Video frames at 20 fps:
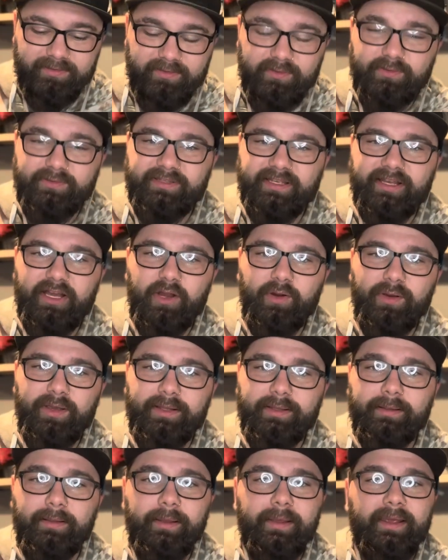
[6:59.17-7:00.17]
to do is I go
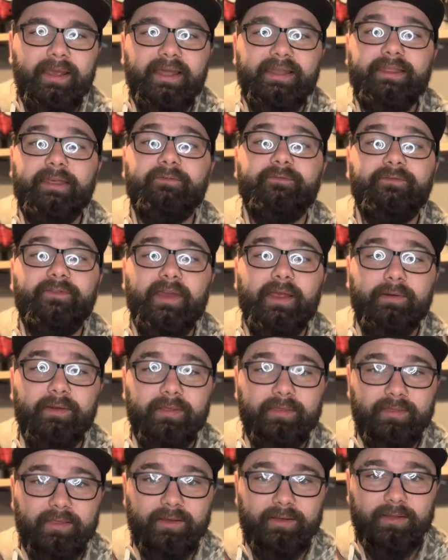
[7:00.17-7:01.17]
in and give very
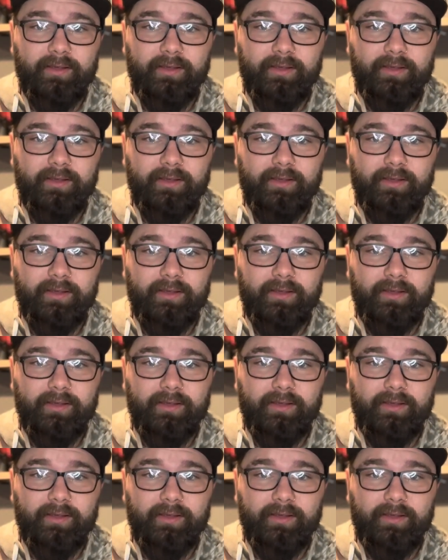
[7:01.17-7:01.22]
thin